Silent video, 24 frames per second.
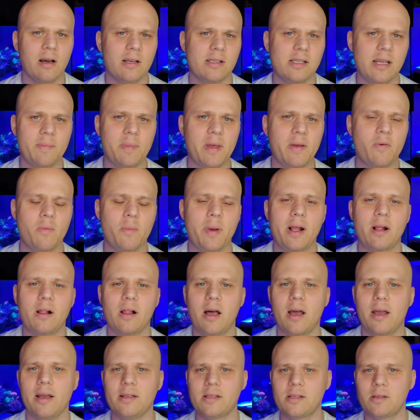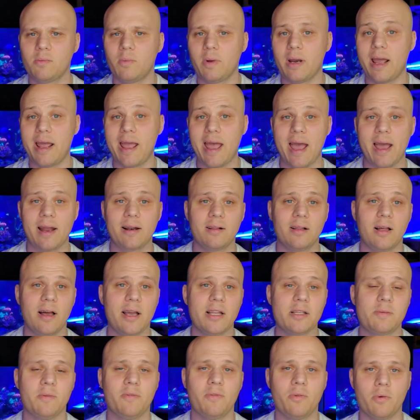Same thing with my clients. When I had
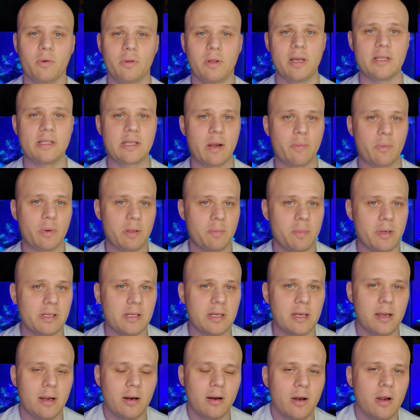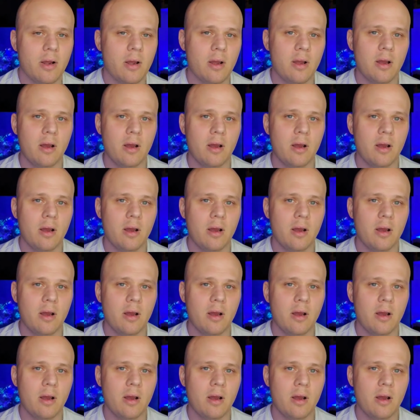clients before things got really busy here,